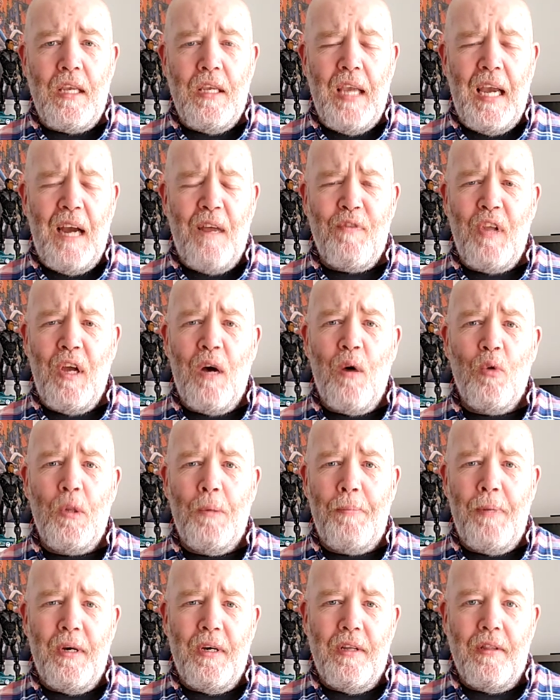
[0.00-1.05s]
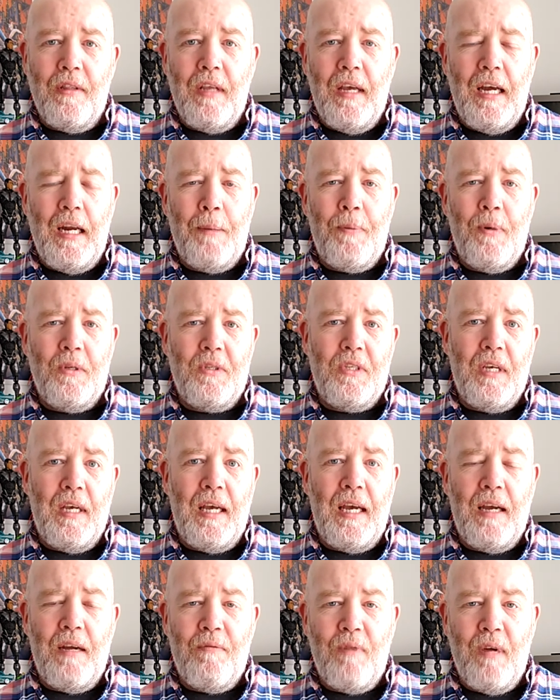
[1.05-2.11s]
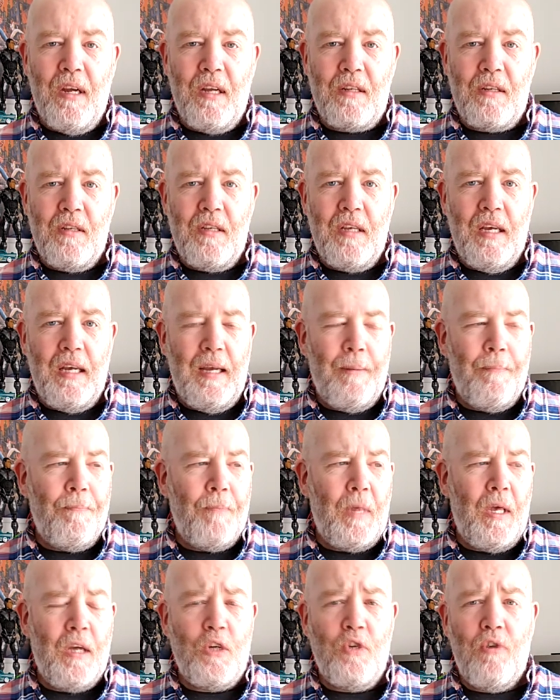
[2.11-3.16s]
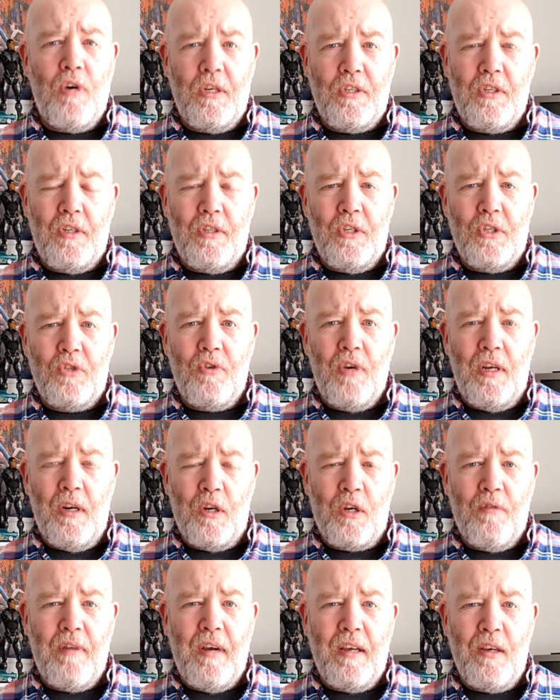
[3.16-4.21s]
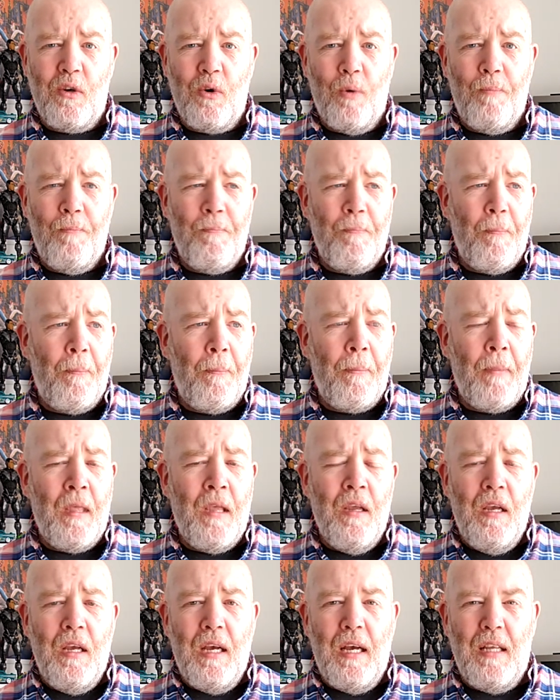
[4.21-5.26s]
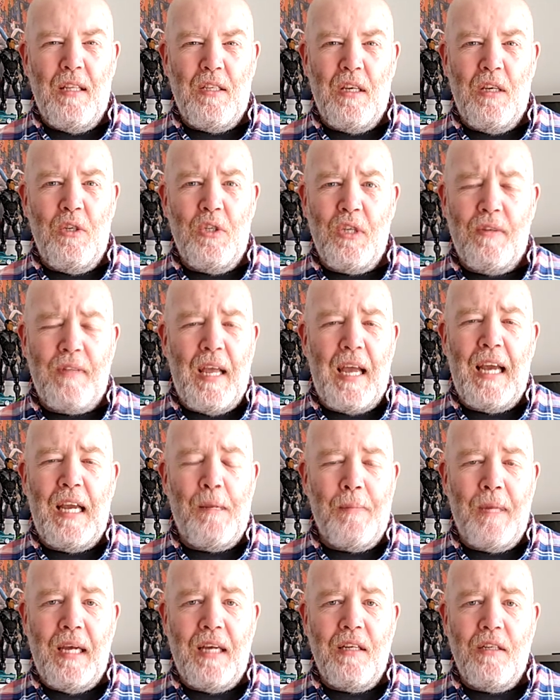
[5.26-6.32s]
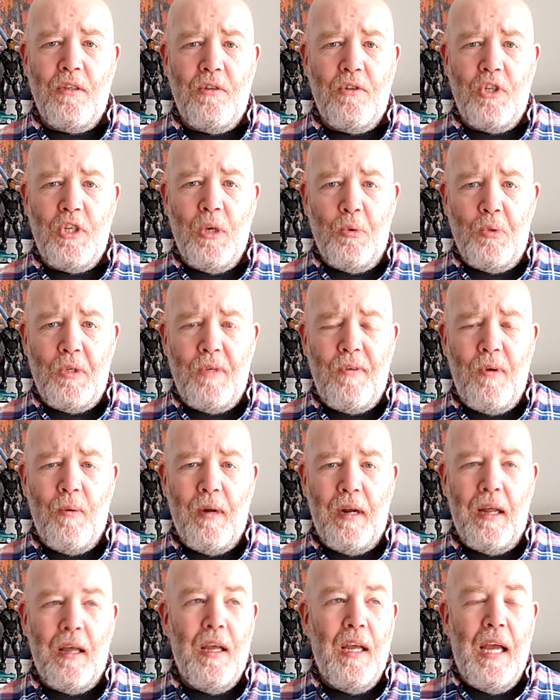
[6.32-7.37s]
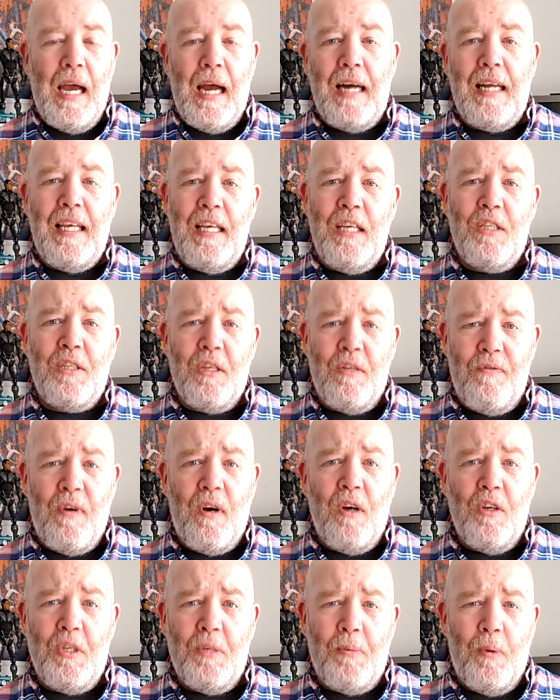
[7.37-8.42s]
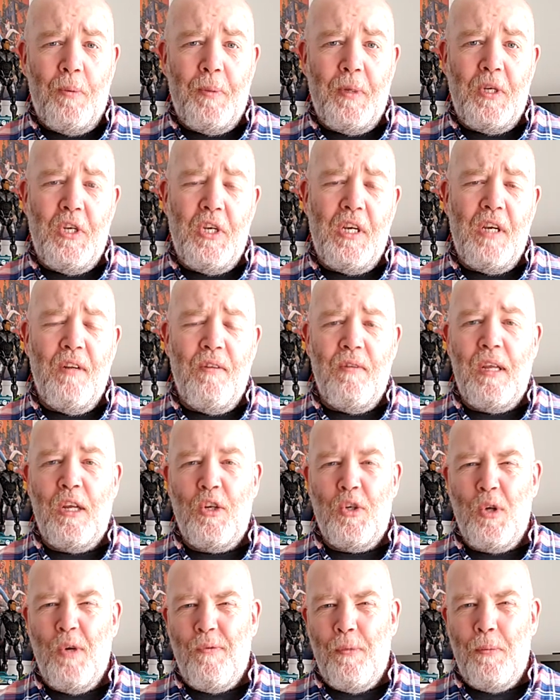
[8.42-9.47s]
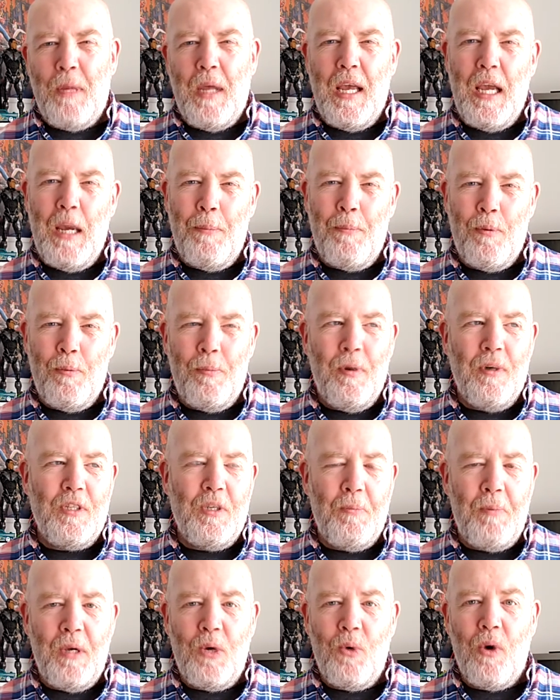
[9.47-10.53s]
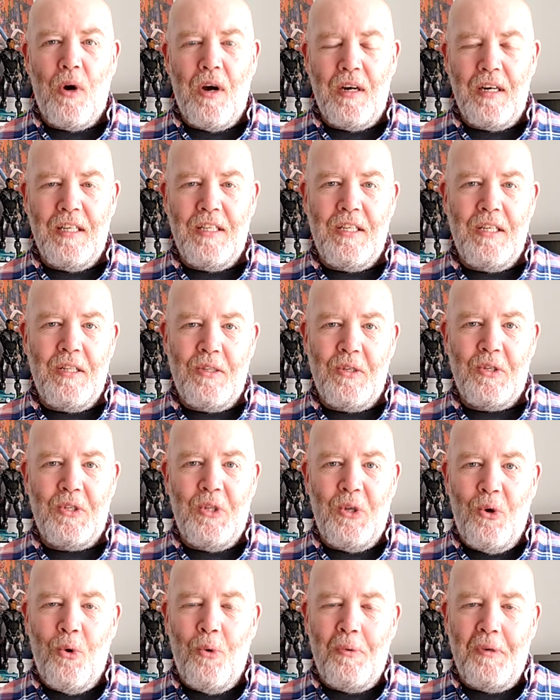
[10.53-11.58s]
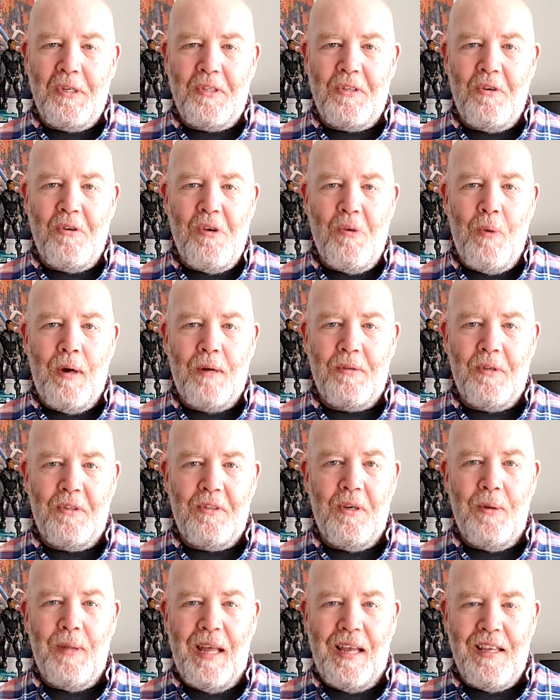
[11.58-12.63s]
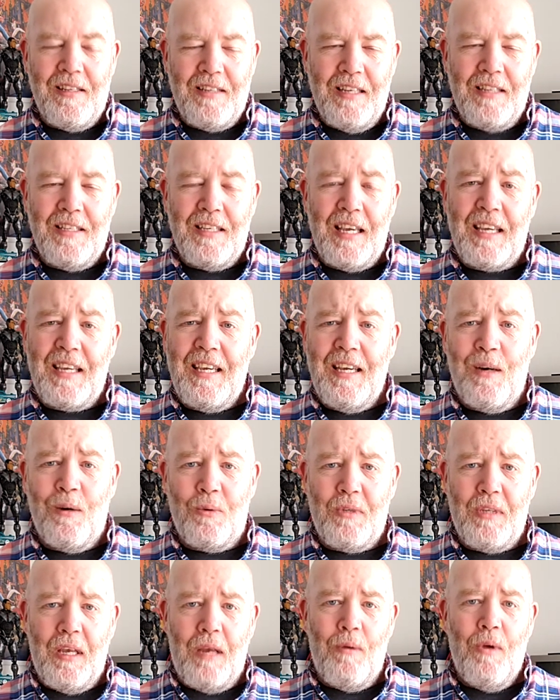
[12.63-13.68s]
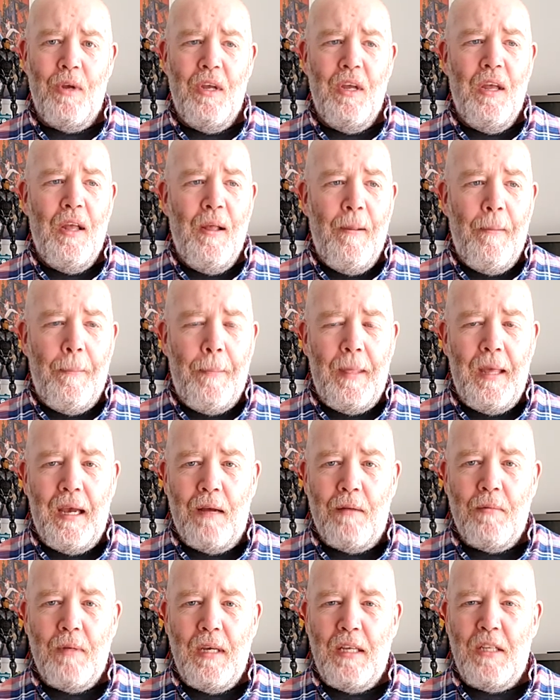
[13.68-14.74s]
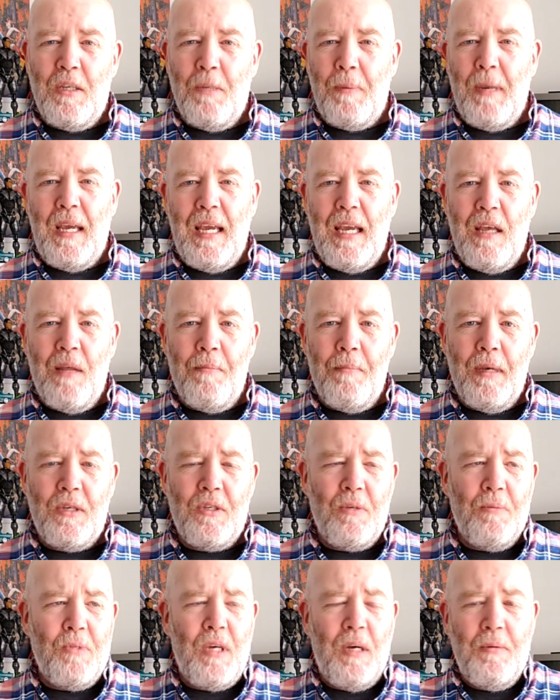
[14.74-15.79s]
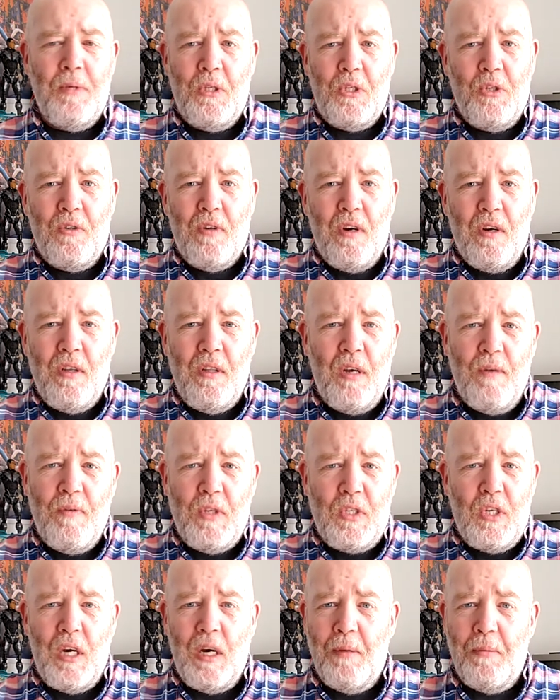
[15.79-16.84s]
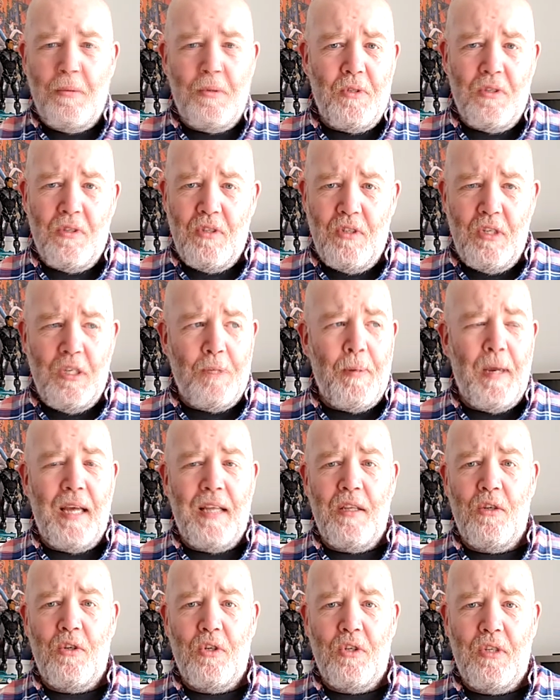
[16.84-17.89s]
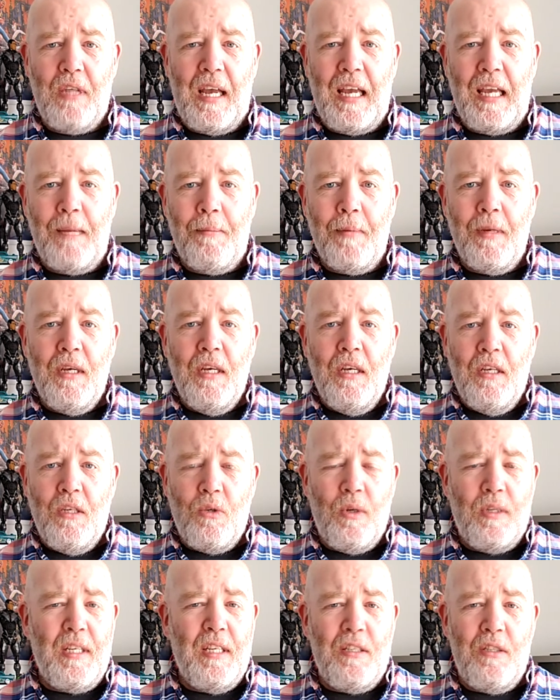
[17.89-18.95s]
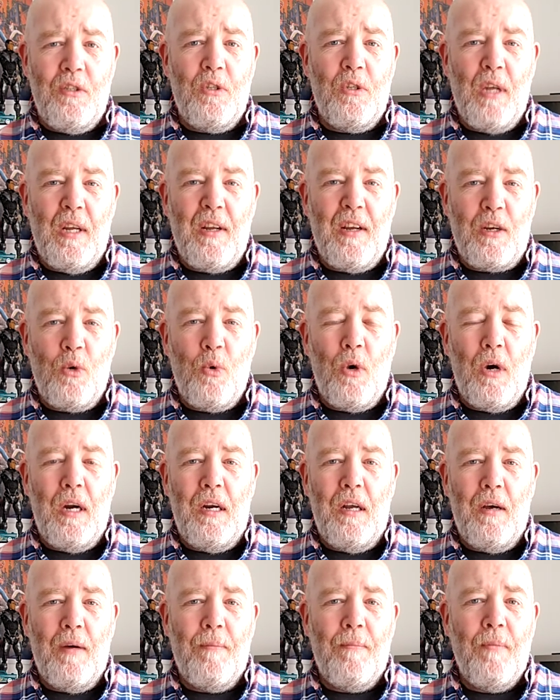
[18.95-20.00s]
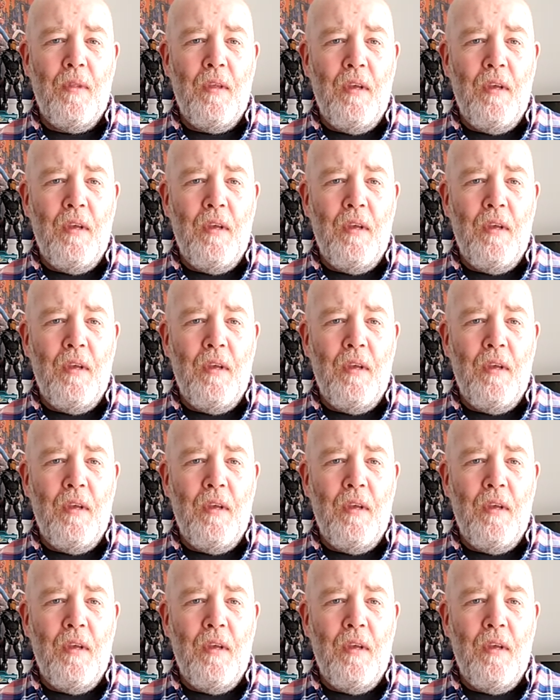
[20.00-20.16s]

You have to hold a button and it puts a cross on the screen, like a reticle. And so you just have to aim that and shoot if you want to. And it is advisable because you can shoot from the hip, but to be quite honest, it doesn't always do you well to do that. You tend to get killed, so yeah, it's a bit hit and miss. Sometimes it's all right, other times it's better to just aim. So I tend to do that quite a lot.